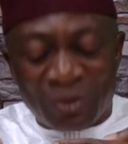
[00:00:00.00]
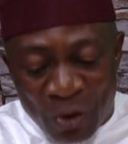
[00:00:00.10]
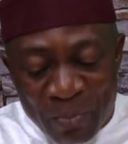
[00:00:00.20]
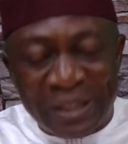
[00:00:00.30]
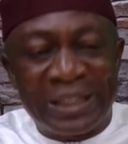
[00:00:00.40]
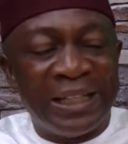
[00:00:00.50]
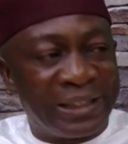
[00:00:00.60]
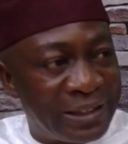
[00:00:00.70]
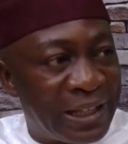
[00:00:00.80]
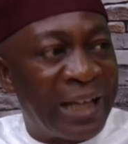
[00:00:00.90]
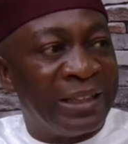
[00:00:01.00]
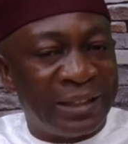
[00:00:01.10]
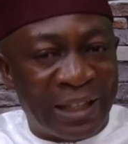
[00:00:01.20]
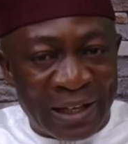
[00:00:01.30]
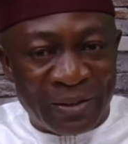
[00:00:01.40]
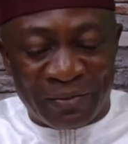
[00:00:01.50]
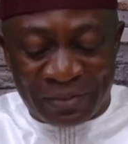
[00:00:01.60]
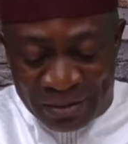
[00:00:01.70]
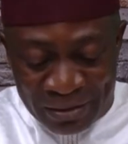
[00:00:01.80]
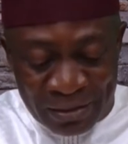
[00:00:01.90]
committees at the end of
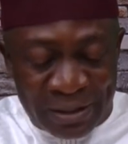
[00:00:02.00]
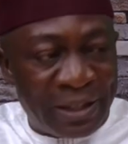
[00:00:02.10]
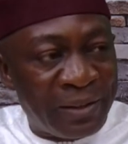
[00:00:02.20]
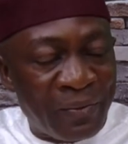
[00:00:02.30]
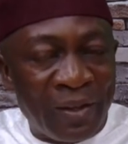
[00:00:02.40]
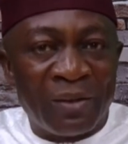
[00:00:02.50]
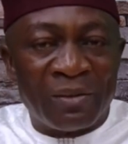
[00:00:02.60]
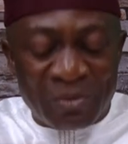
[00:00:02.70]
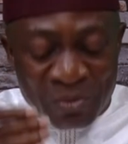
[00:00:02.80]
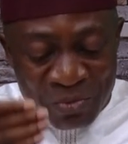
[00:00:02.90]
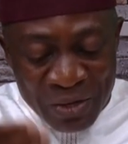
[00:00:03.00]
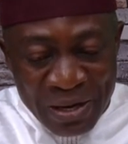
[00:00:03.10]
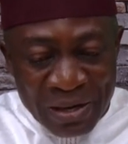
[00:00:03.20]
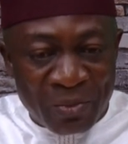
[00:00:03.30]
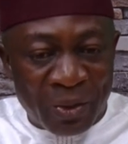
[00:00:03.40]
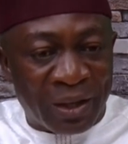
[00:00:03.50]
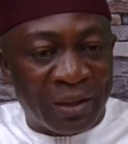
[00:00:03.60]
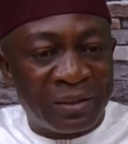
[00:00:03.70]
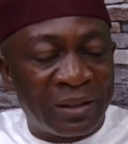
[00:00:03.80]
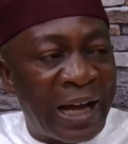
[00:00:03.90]
the day, we
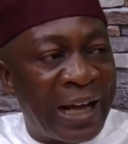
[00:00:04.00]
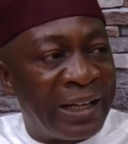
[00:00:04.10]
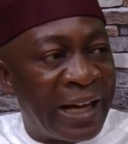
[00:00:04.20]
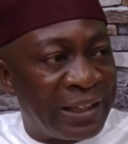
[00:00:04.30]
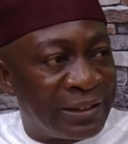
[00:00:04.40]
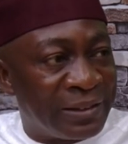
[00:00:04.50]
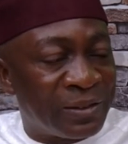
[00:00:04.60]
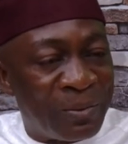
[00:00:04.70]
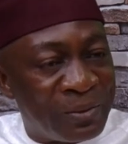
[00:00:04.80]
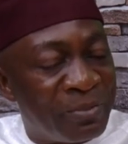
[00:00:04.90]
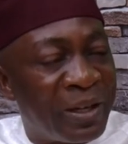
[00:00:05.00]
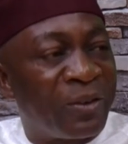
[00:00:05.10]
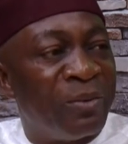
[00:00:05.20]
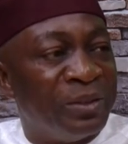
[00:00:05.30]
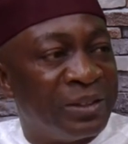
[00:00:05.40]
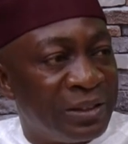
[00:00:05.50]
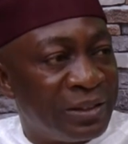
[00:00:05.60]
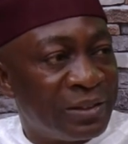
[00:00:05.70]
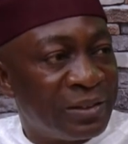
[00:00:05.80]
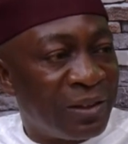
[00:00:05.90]
will highlight committee by committee,
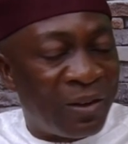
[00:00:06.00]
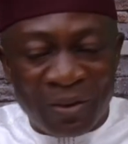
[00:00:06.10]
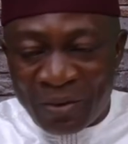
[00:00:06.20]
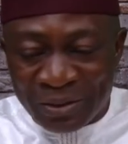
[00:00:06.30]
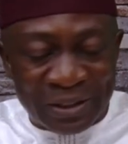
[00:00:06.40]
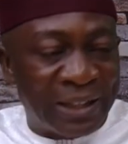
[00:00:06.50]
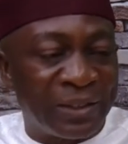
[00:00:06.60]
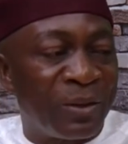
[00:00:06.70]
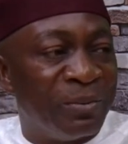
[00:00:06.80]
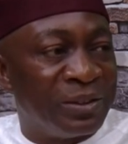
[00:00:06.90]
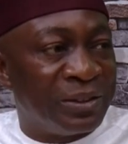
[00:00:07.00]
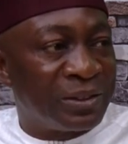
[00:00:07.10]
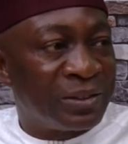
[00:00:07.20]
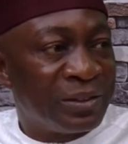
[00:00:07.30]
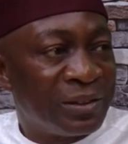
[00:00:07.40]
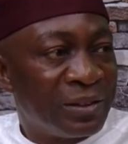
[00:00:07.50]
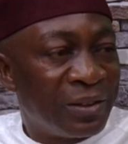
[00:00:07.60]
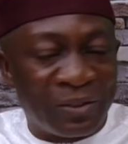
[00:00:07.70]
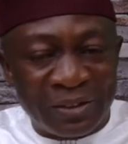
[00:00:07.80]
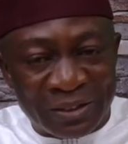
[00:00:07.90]
all standing committees,
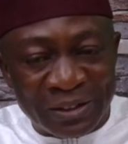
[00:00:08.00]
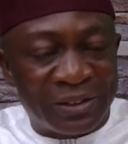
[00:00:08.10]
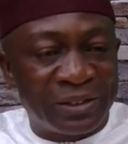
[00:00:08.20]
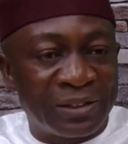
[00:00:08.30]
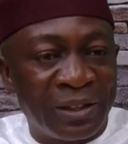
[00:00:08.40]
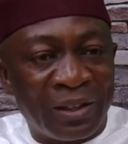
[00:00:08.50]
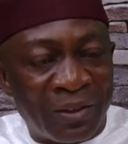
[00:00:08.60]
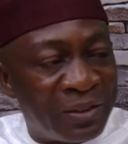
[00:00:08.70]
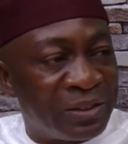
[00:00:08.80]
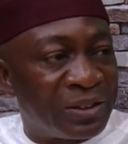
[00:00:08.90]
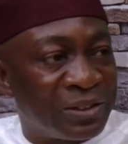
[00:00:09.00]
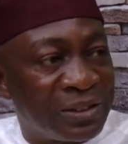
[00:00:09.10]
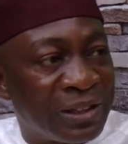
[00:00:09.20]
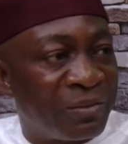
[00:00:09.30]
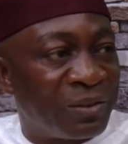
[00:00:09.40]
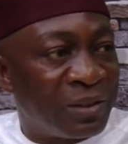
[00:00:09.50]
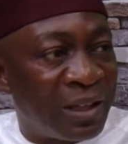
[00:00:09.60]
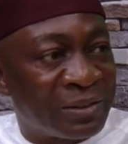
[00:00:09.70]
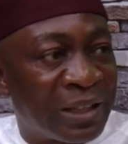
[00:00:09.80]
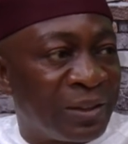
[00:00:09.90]
all the 60, all the 67
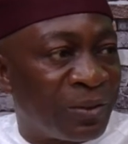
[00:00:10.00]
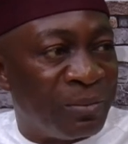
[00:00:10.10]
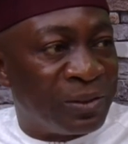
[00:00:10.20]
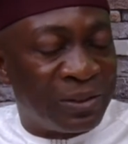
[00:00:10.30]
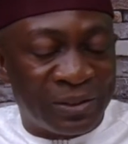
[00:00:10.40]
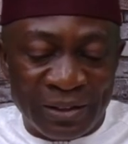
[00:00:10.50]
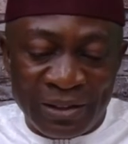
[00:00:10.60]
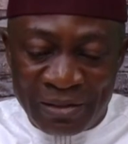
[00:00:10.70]
standing committees